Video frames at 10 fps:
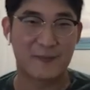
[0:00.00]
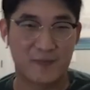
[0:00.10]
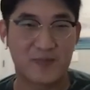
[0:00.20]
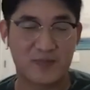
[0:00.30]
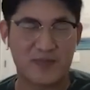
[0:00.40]

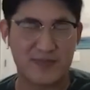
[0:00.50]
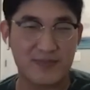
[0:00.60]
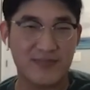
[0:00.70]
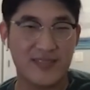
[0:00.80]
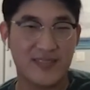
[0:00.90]
It's just
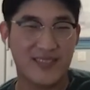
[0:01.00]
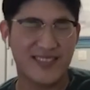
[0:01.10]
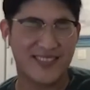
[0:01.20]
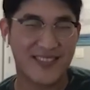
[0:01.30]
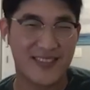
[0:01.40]

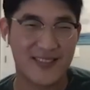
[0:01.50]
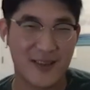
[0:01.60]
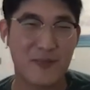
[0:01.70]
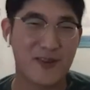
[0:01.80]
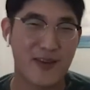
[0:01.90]

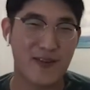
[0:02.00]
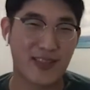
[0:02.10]
a lot of